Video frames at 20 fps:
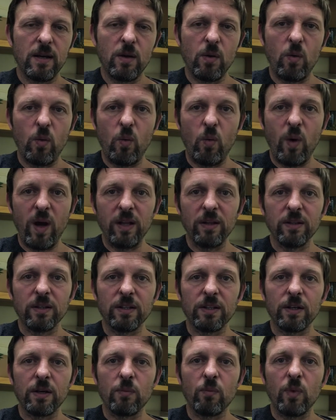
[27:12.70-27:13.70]

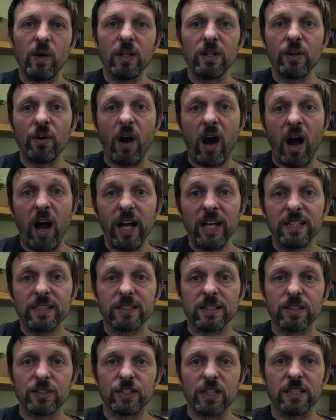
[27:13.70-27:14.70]
Well, your
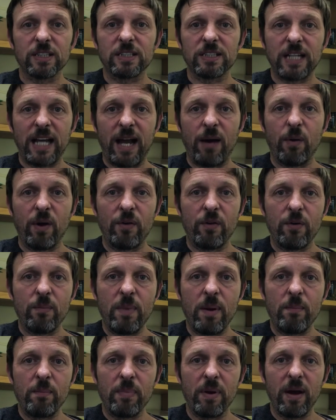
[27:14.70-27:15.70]
eyes are just how I
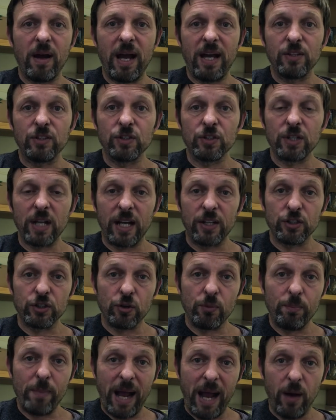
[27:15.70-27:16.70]
remember, and
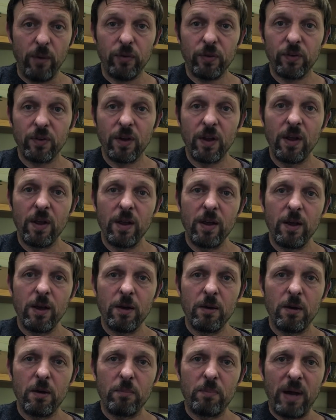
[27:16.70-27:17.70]
your mouth.
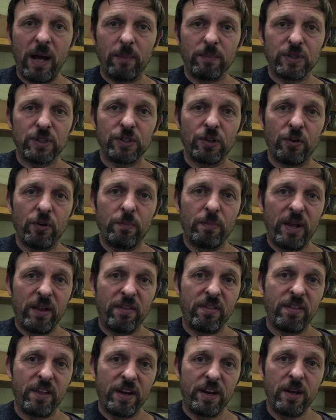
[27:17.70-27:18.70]
Perhaps you're a
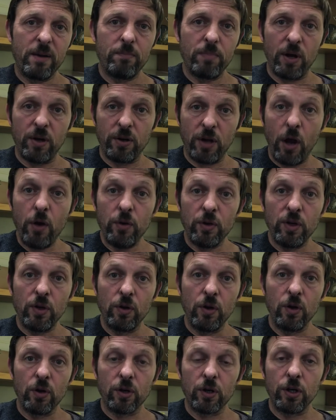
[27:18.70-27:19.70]
bit thinner, but no,
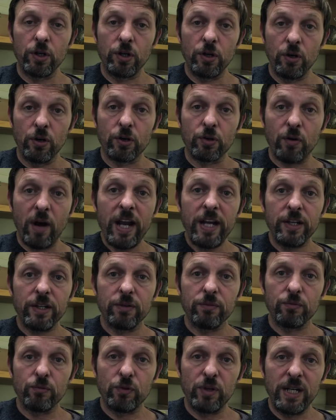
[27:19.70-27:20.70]
you look
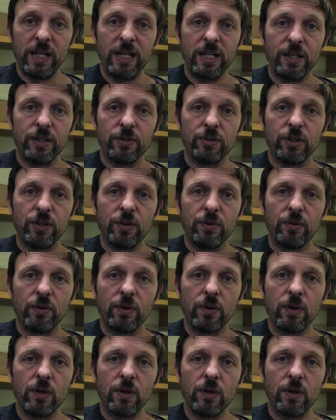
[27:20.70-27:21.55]
great, really you do."